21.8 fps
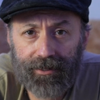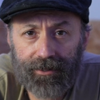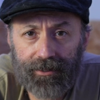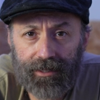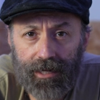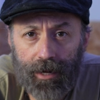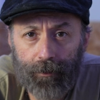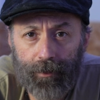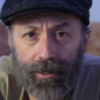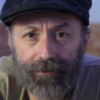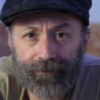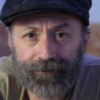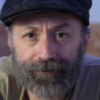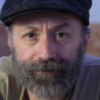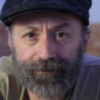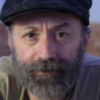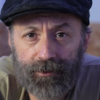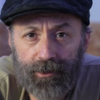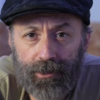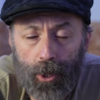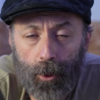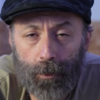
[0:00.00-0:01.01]
that are coming.
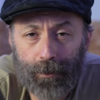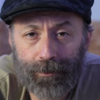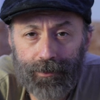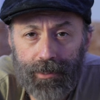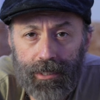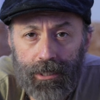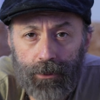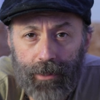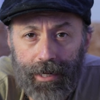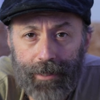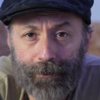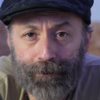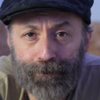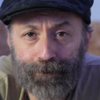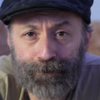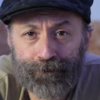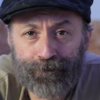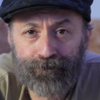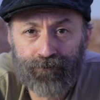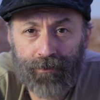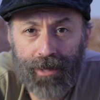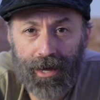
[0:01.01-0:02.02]
So anyway,
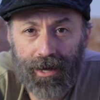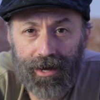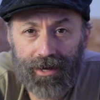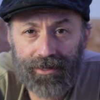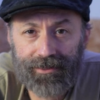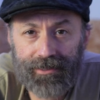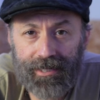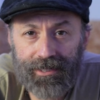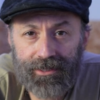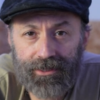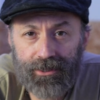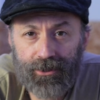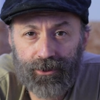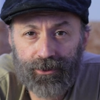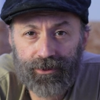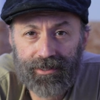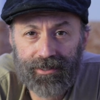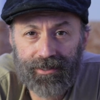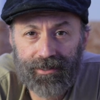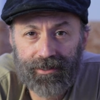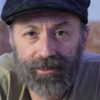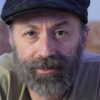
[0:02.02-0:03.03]
stay
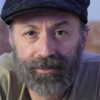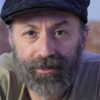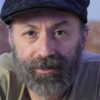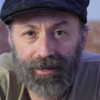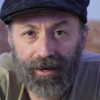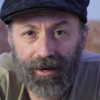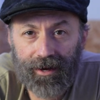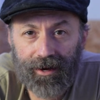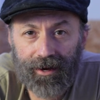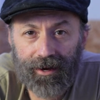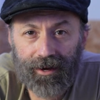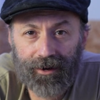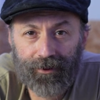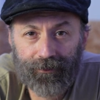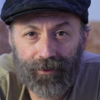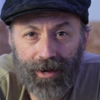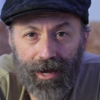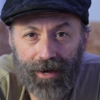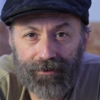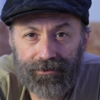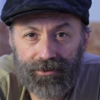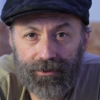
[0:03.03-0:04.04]
tuned.
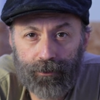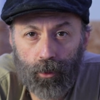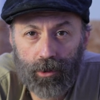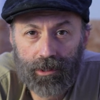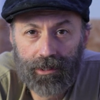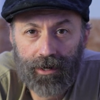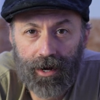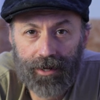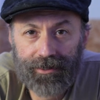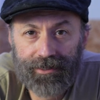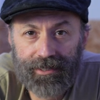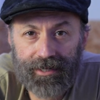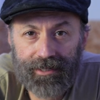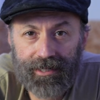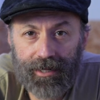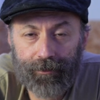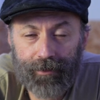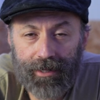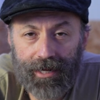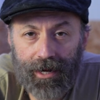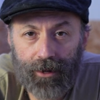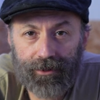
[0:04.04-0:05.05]
Have some more content
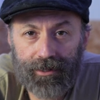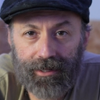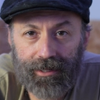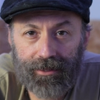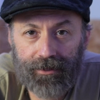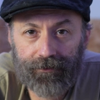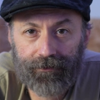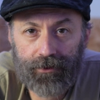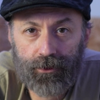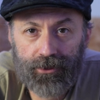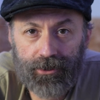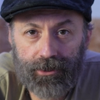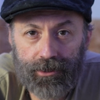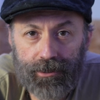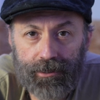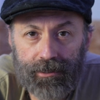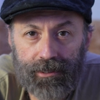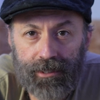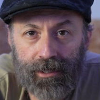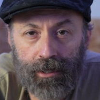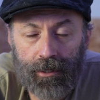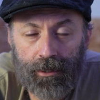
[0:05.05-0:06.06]
coming out in the
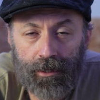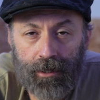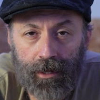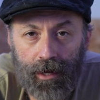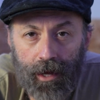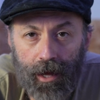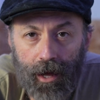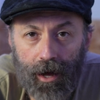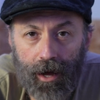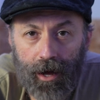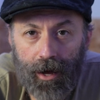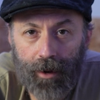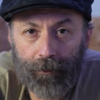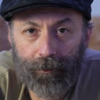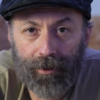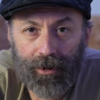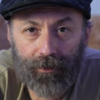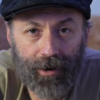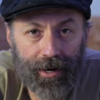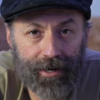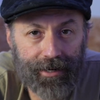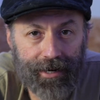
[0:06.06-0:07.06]
future.
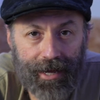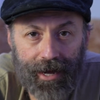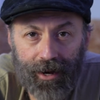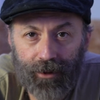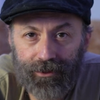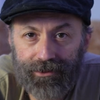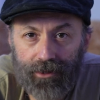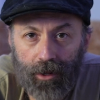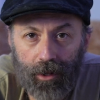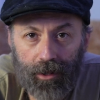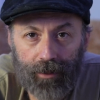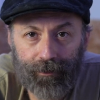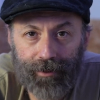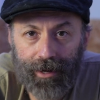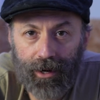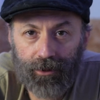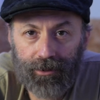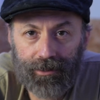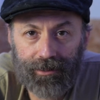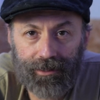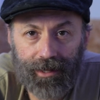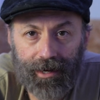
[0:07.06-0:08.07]
But right now it's all
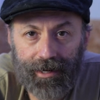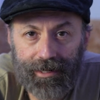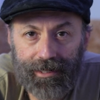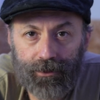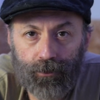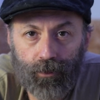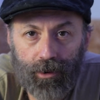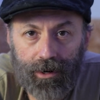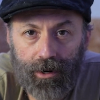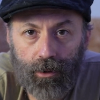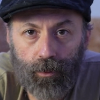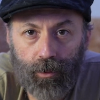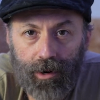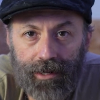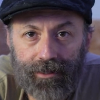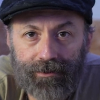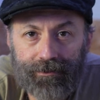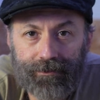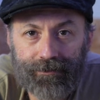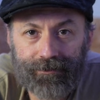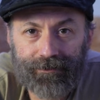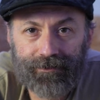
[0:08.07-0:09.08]
about lighting
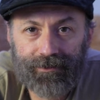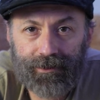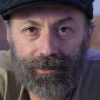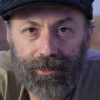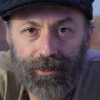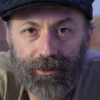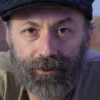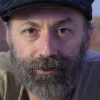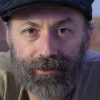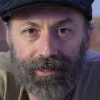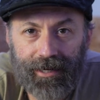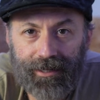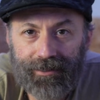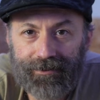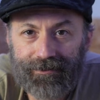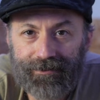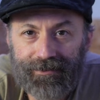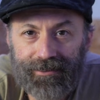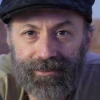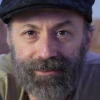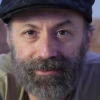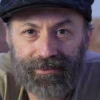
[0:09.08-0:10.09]
101. So yeah,
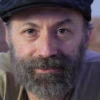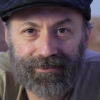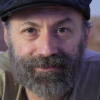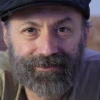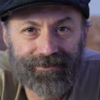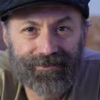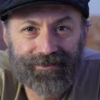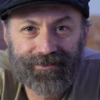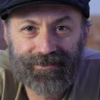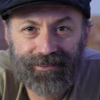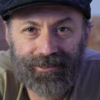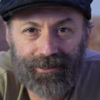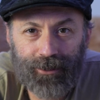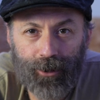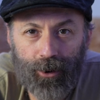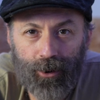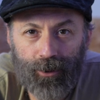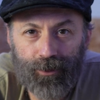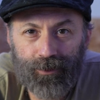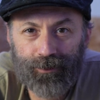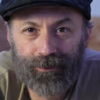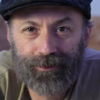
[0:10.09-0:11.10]
just
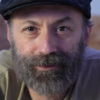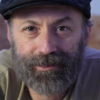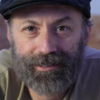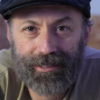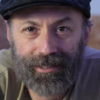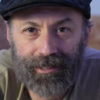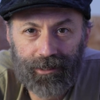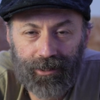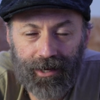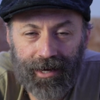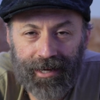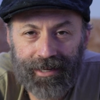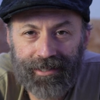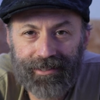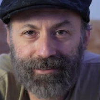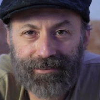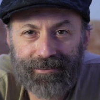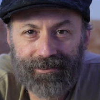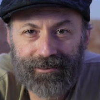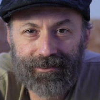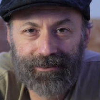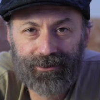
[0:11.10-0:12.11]
go get a light,
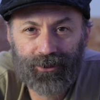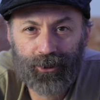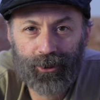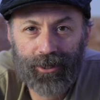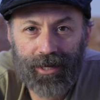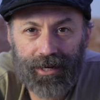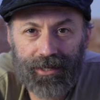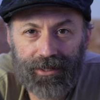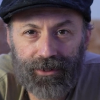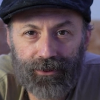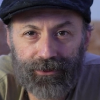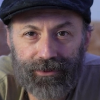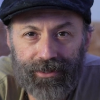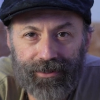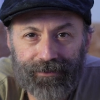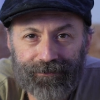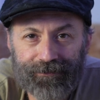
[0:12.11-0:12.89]
learn how to use it.